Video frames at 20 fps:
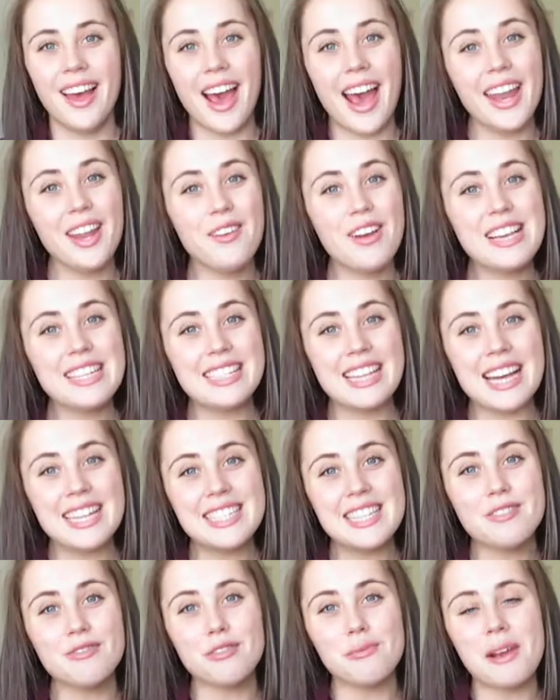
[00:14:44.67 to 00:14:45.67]
Anyways,
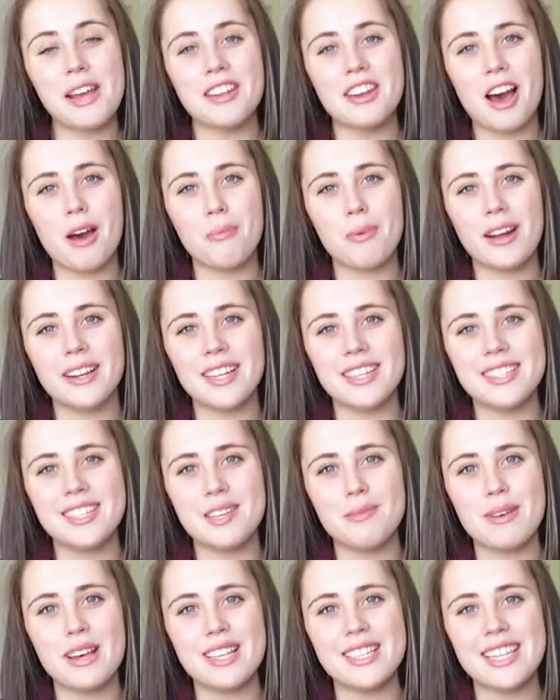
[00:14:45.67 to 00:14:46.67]
that's it for my top
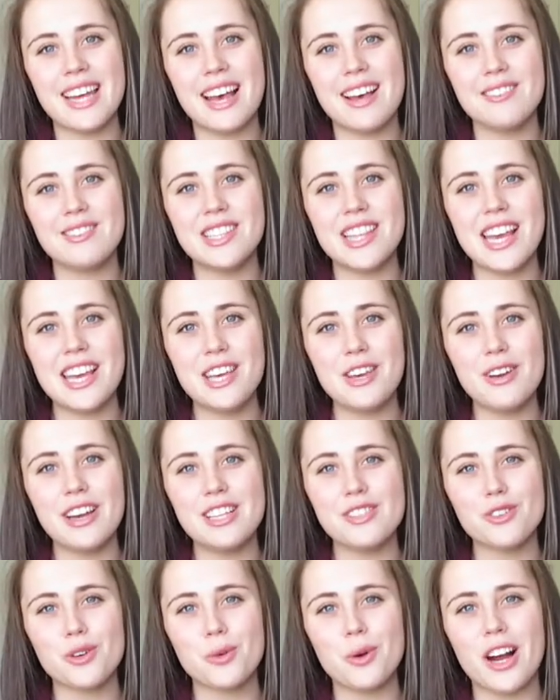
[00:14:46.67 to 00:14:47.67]
pregnancy must-haves. Thank you
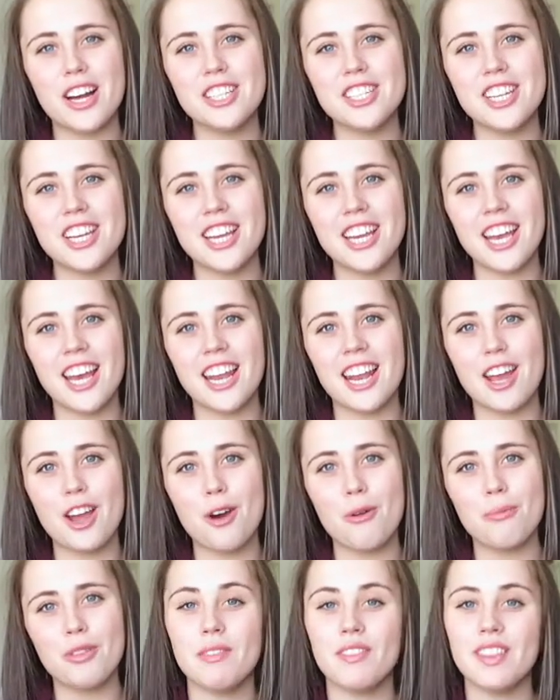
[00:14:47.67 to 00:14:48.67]
guys for watching, and I
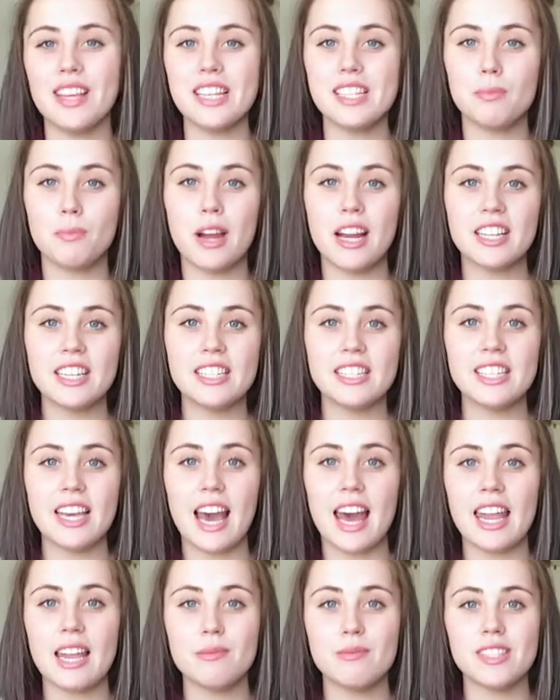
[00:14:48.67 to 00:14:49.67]
hope that these pregnancy
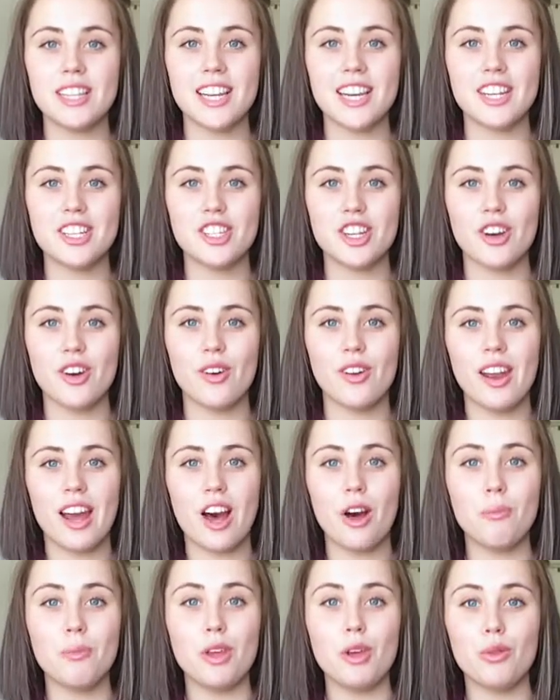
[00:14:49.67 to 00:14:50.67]
items that I showed
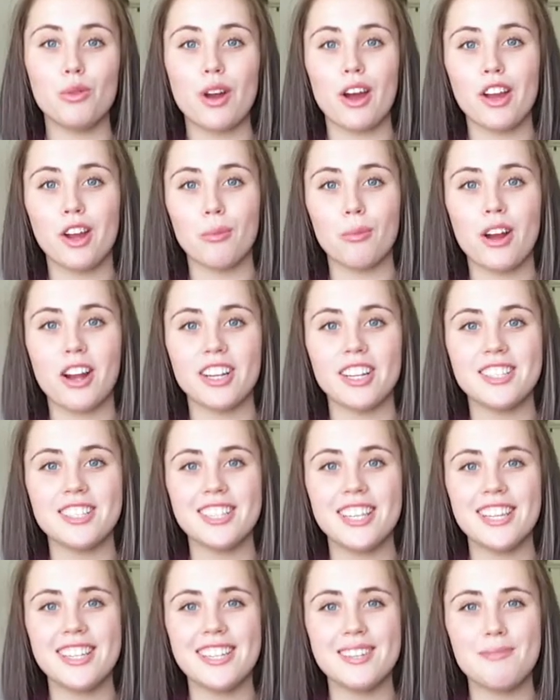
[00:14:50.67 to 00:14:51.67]
help you throughout your
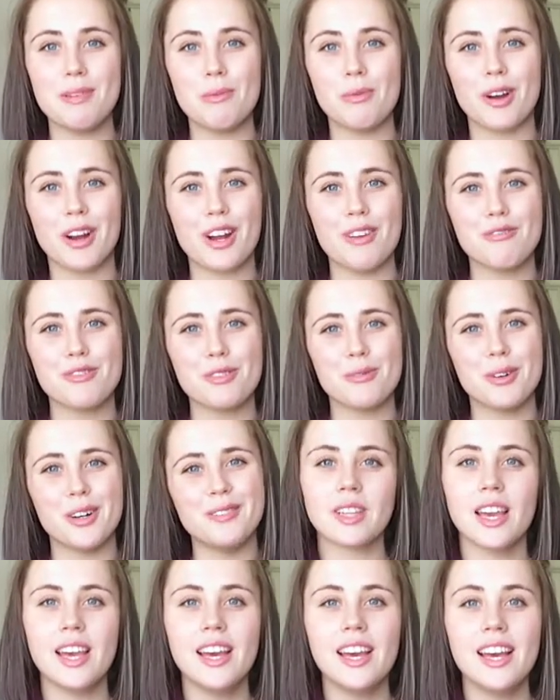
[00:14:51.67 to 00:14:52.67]
pregnancy to be more
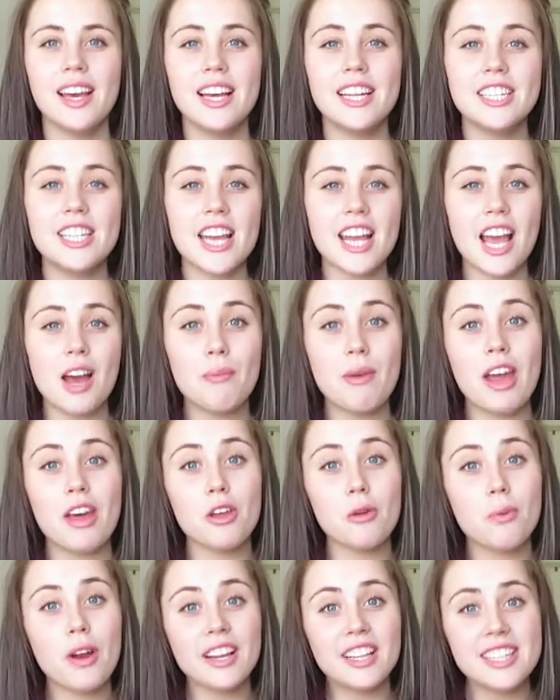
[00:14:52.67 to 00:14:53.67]
comfortable. Check out my
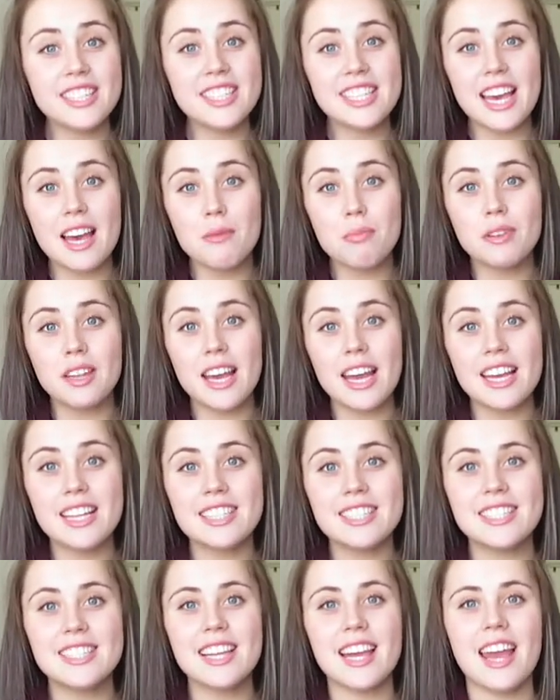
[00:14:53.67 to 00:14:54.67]
other pregnancy
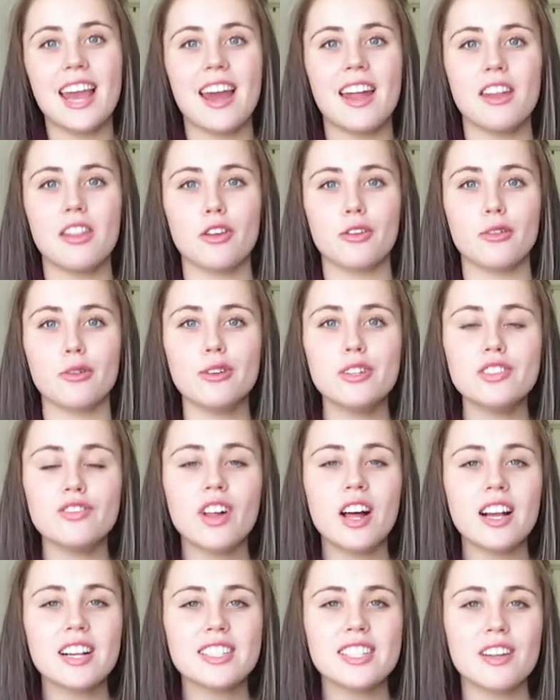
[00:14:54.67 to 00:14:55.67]
updates and the cruise
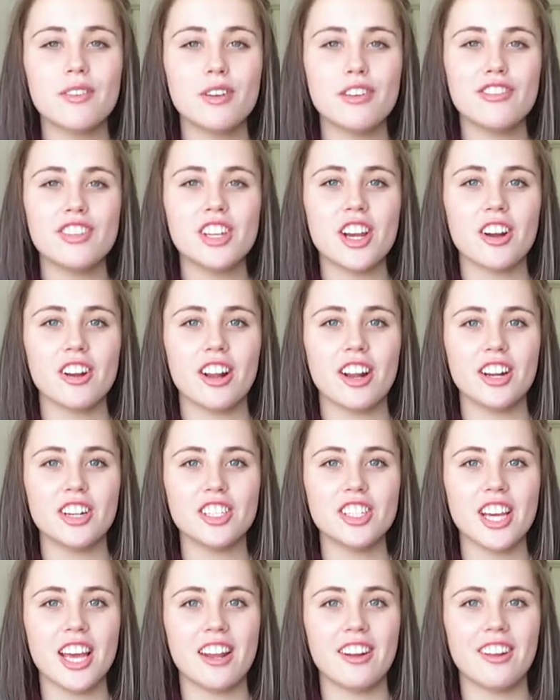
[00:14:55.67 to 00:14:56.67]
vlogs that we've shared on
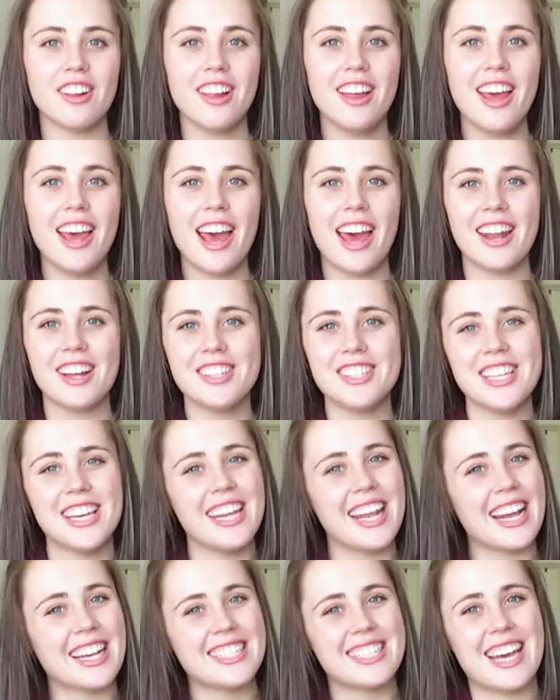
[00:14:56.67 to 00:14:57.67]
our channel, and I'll see
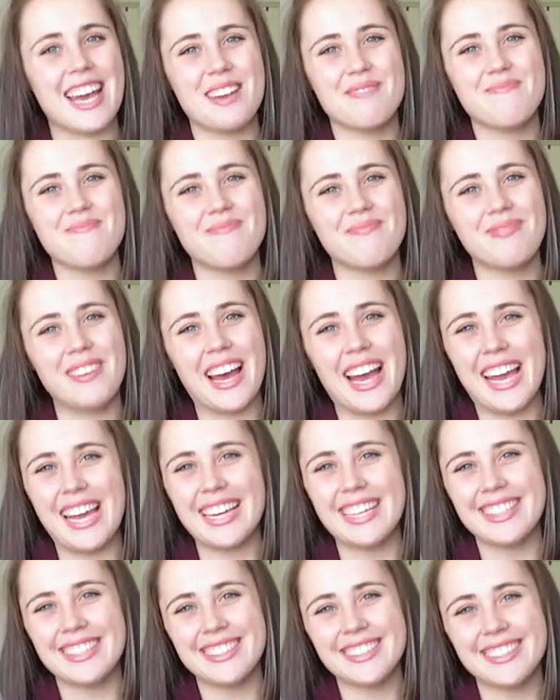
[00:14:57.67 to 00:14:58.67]
you next time.
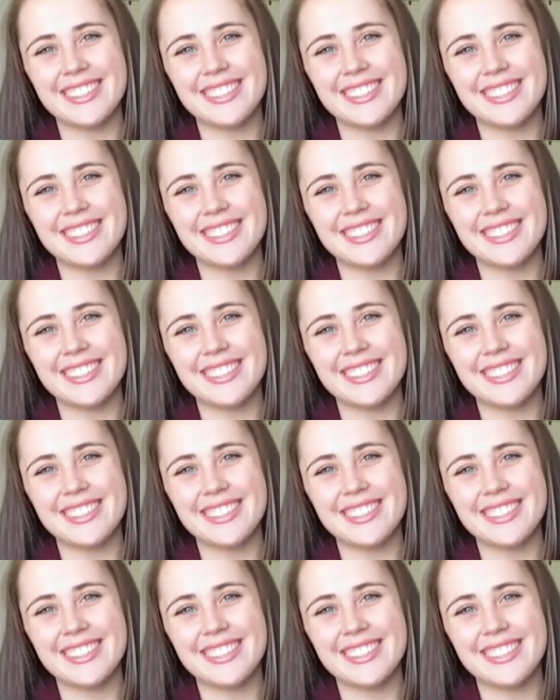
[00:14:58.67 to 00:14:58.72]
Bye.